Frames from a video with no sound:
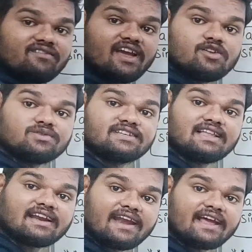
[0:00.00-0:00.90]
we are using
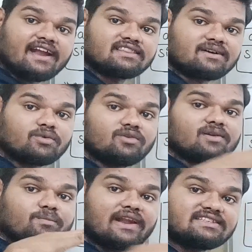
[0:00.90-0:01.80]
the right hand thumb
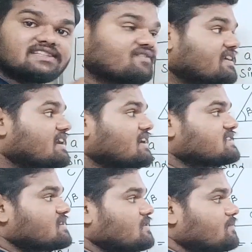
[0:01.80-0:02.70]
rule. Place the
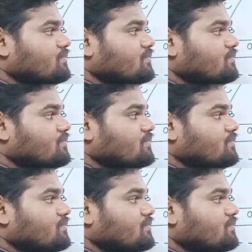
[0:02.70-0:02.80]
fingers